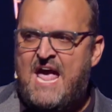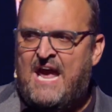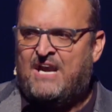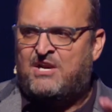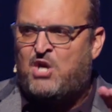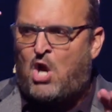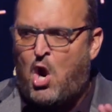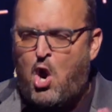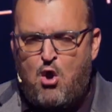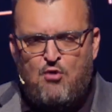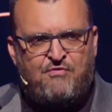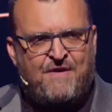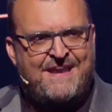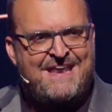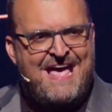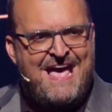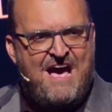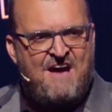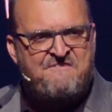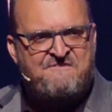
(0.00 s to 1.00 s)
And
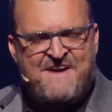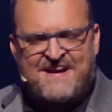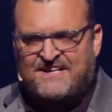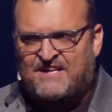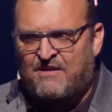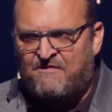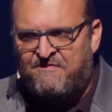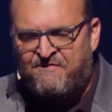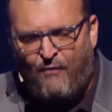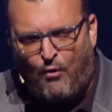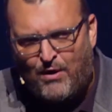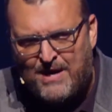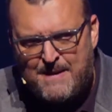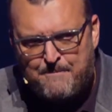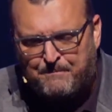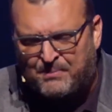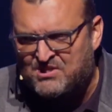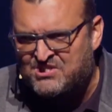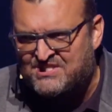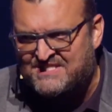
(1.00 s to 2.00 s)
COVID affected
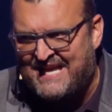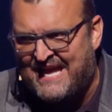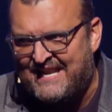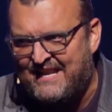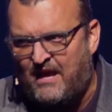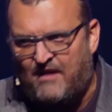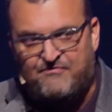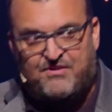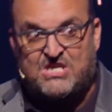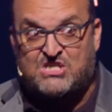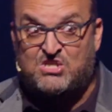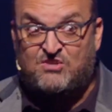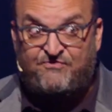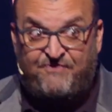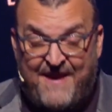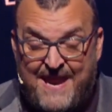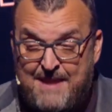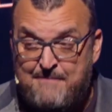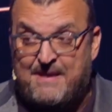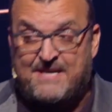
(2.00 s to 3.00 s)
40% of this
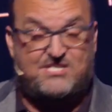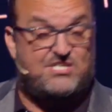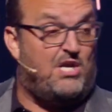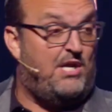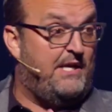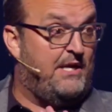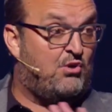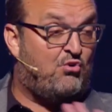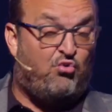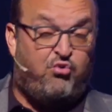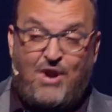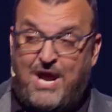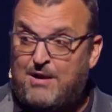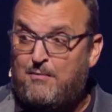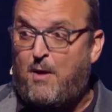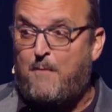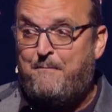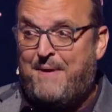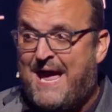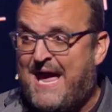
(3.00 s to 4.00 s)
famous,
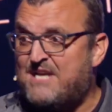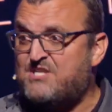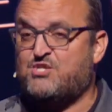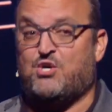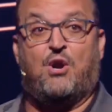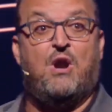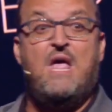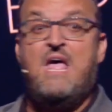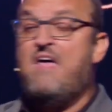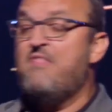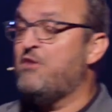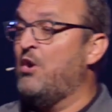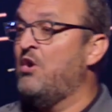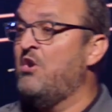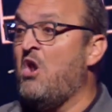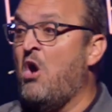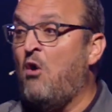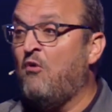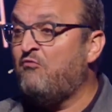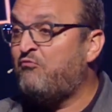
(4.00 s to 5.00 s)
incredible pastor. They're
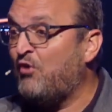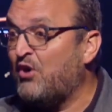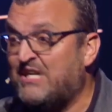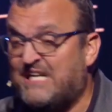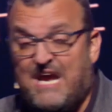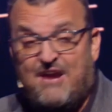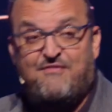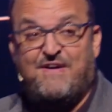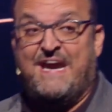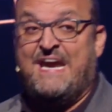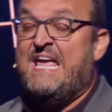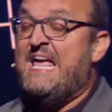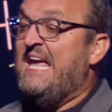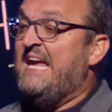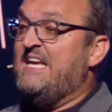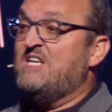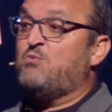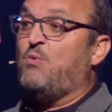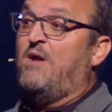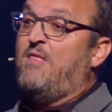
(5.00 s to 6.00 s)
known for giving.
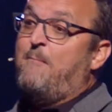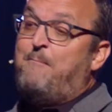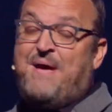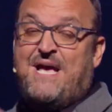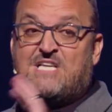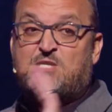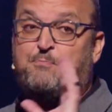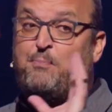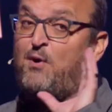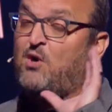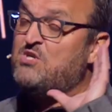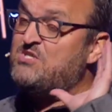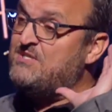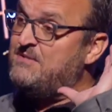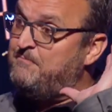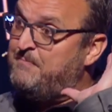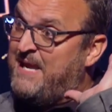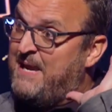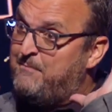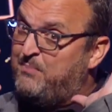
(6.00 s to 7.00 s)
He's one of the best
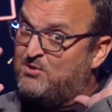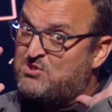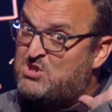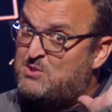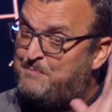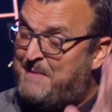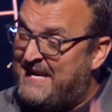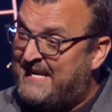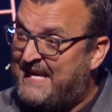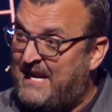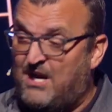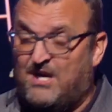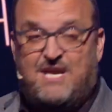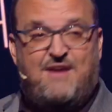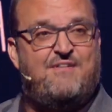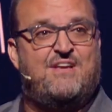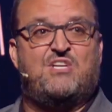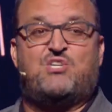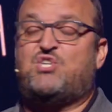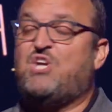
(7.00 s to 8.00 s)
person, people speaking and
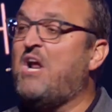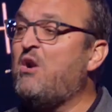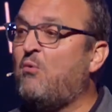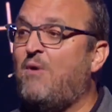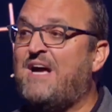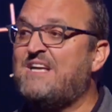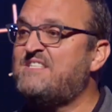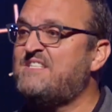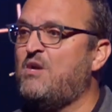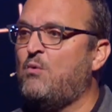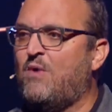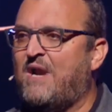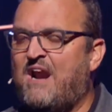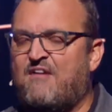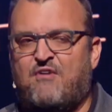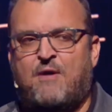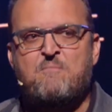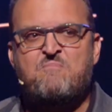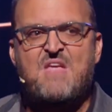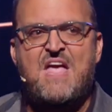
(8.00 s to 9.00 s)
giving generosity and
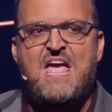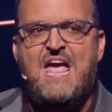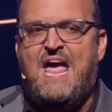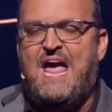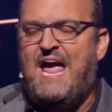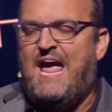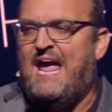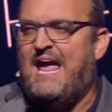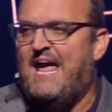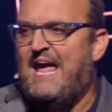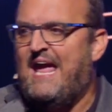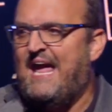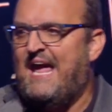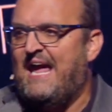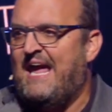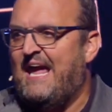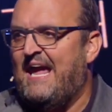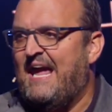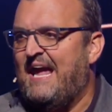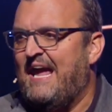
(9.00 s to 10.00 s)
whatever.
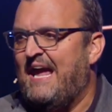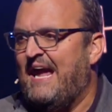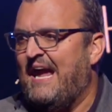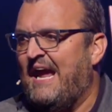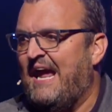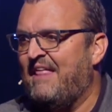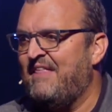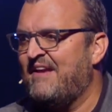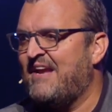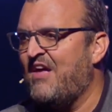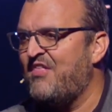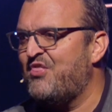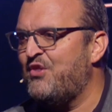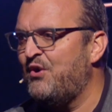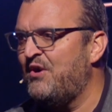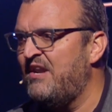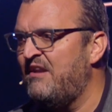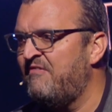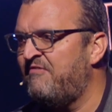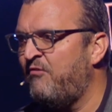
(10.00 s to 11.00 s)
And they got
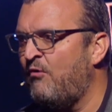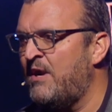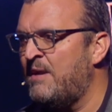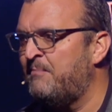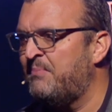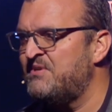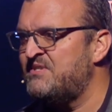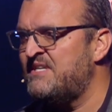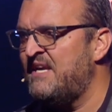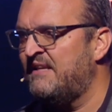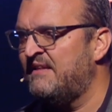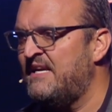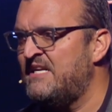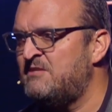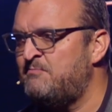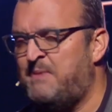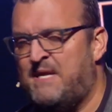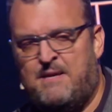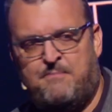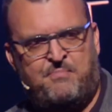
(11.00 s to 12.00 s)
30 to 40% less
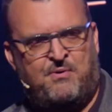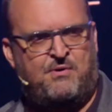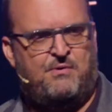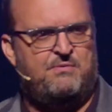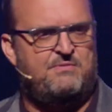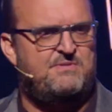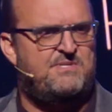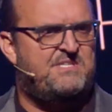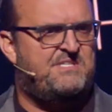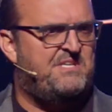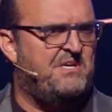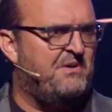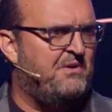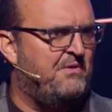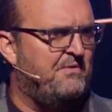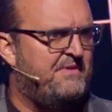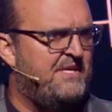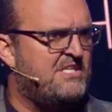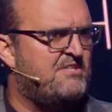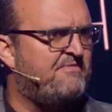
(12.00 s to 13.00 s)
people
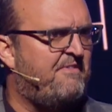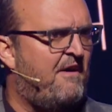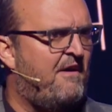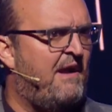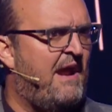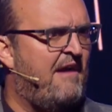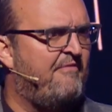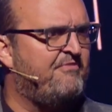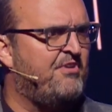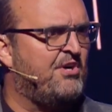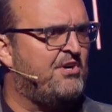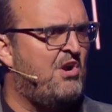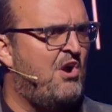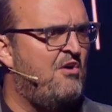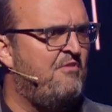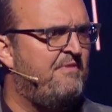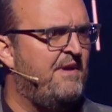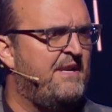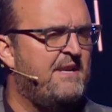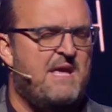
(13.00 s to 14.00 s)
still this far after
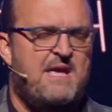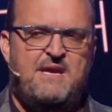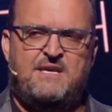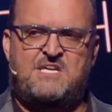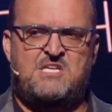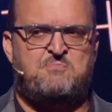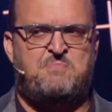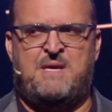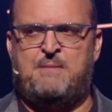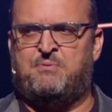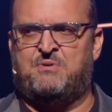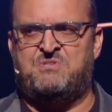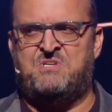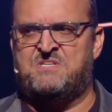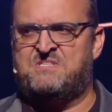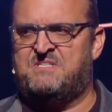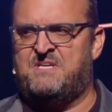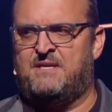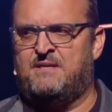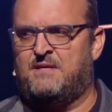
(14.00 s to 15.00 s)
COVID because people
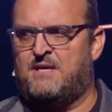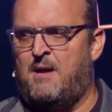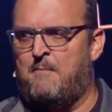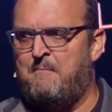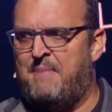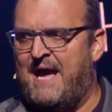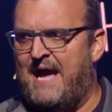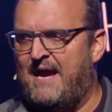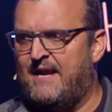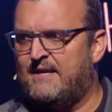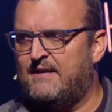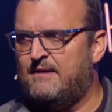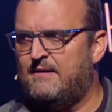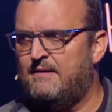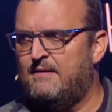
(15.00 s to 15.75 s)
just didn't come back.